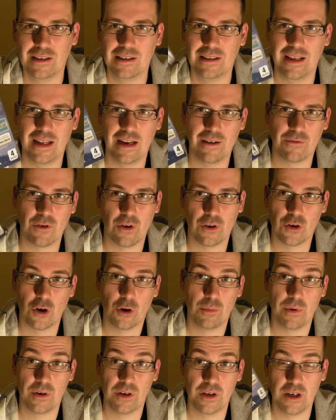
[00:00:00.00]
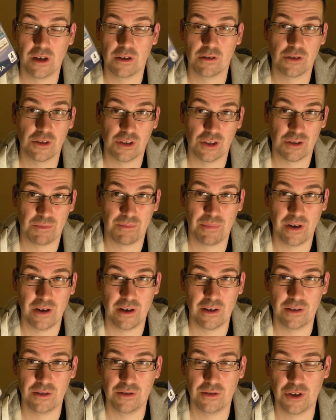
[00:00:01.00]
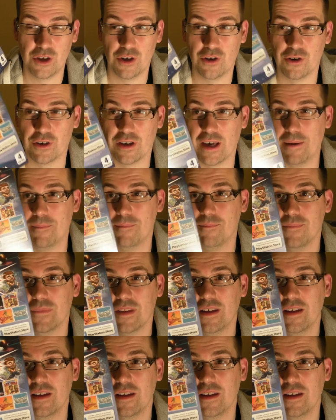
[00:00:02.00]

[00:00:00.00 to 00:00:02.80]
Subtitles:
then I've got a copy in here because it's a pretty shit hot game.